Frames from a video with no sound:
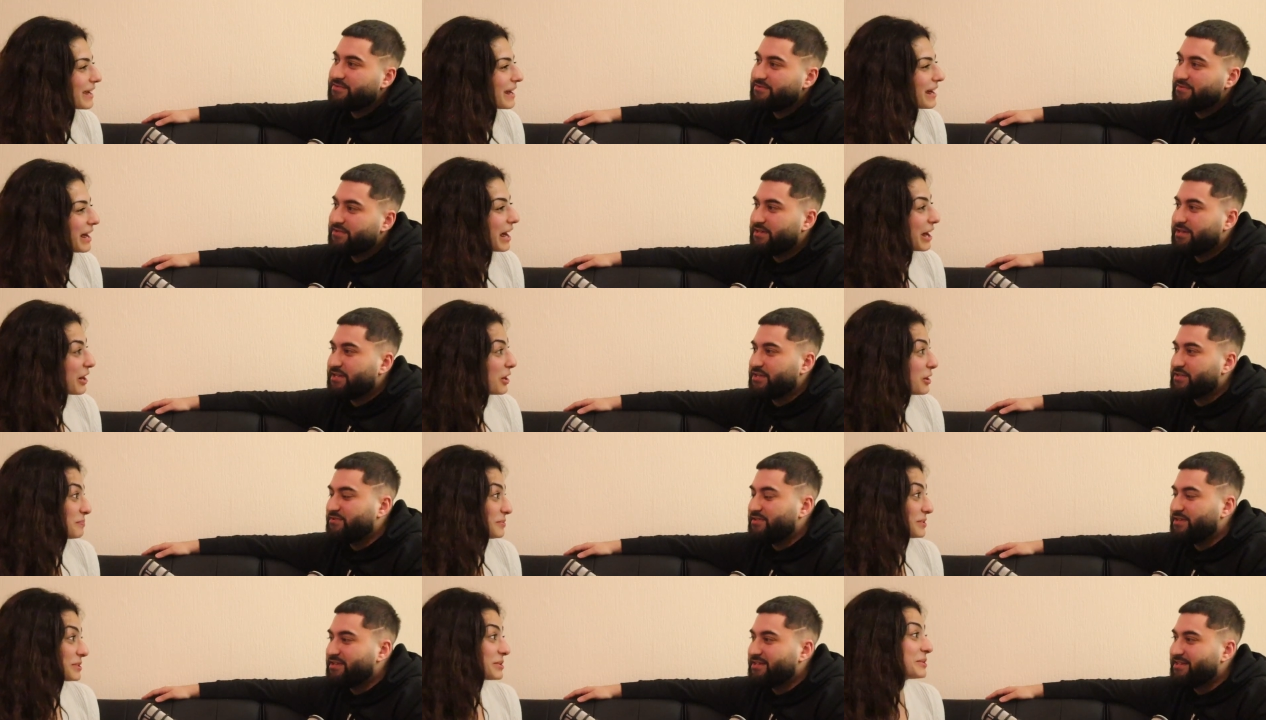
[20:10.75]
Speaker 1: I hope
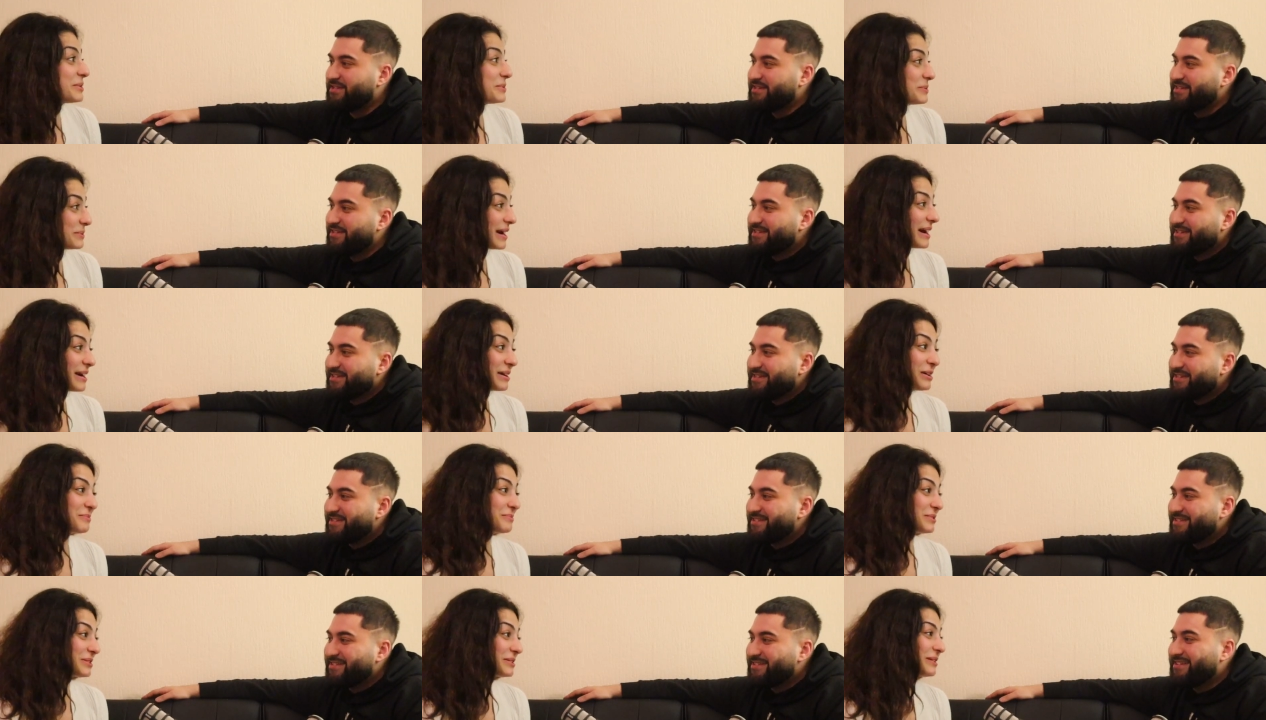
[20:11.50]
fight? so. I hope
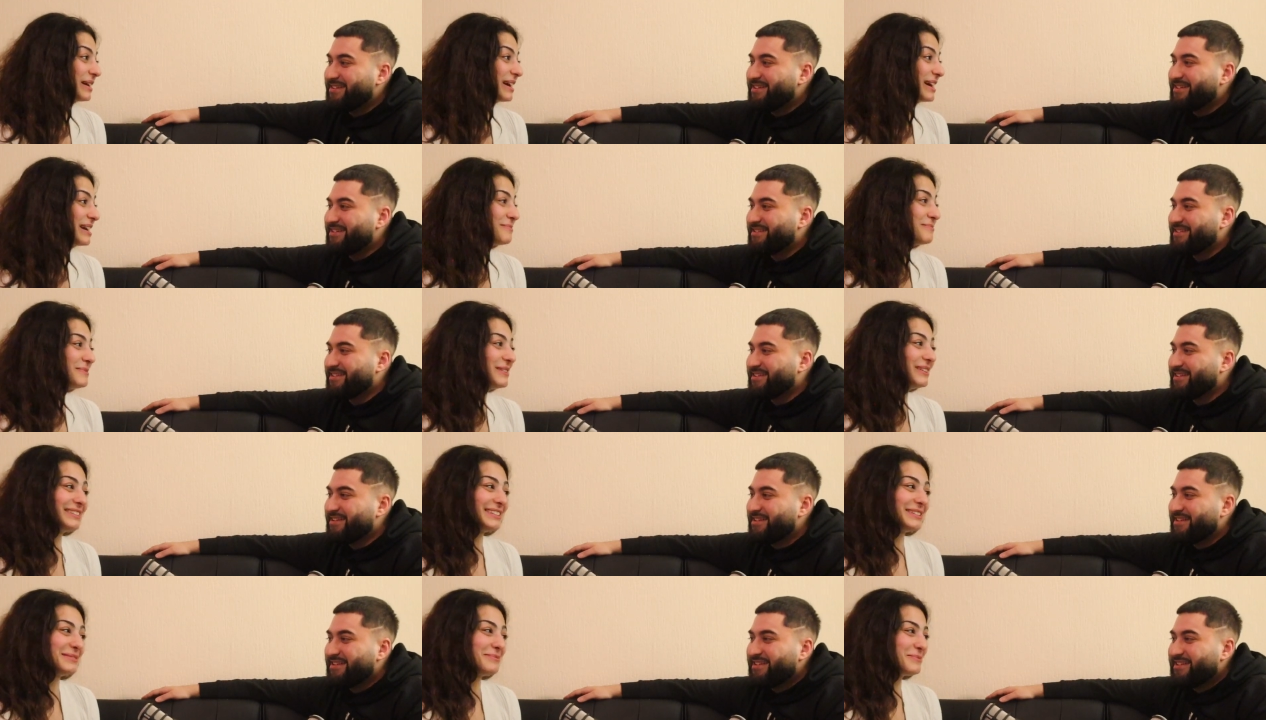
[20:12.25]
so. Yeah. I'm not
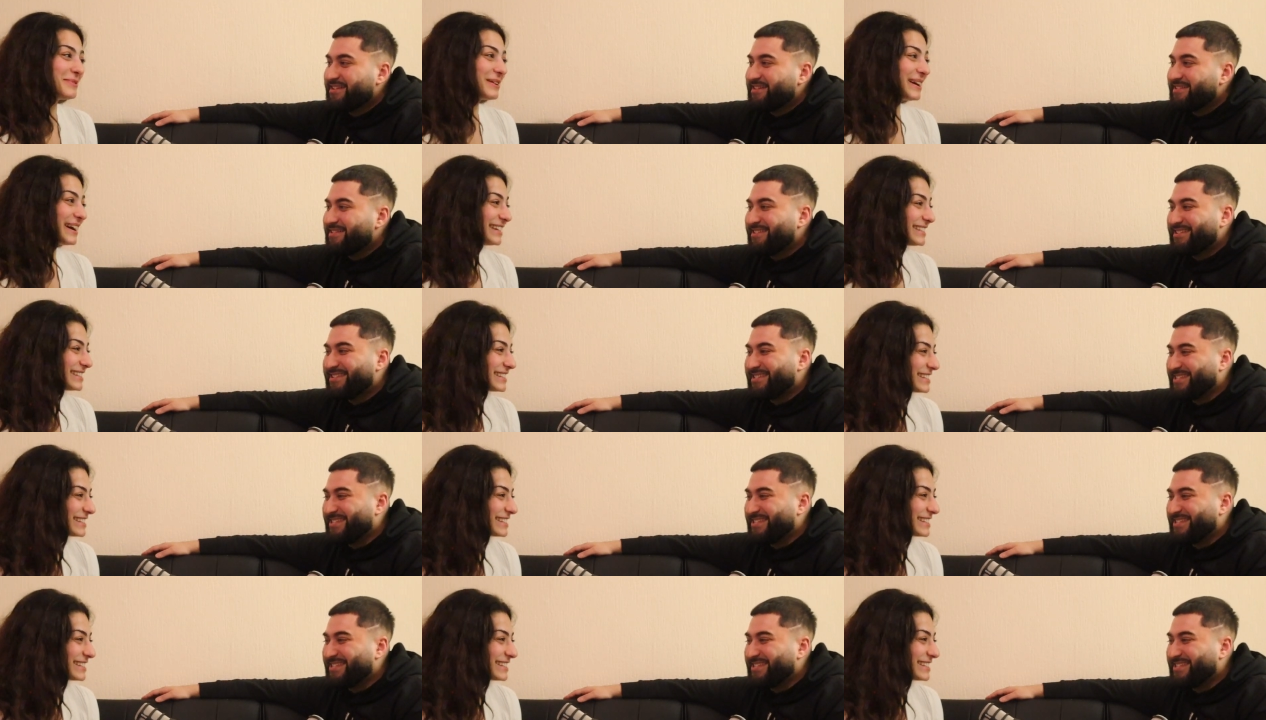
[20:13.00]
impressed.